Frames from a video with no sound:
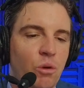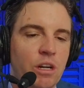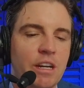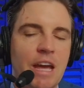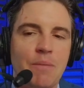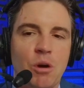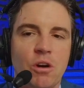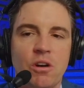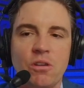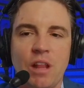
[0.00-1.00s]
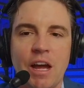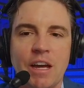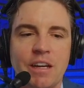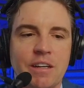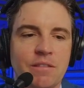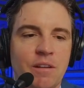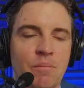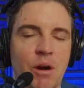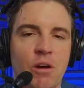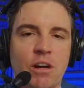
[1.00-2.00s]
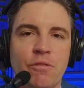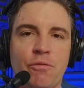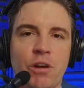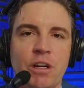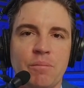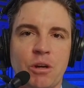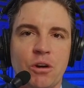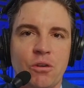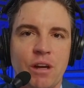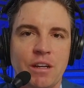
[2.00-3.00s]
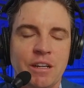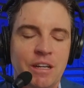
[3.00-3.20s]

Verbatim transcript: we're going to name her like America Freedom Curran.